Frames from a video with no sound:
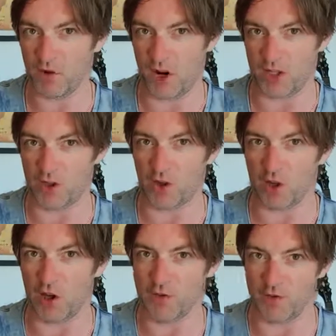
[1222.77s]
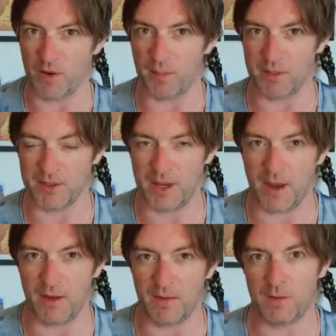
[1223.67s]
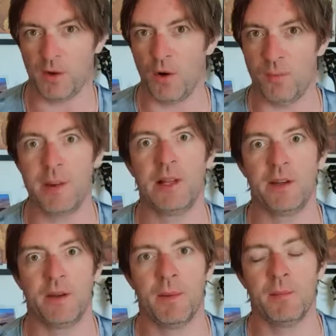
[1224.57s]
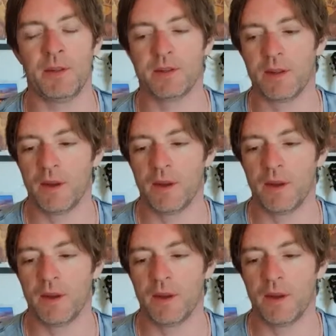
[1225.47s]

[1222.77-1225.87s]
right, you've got loads of numbers there, got 1,000,000 numbers.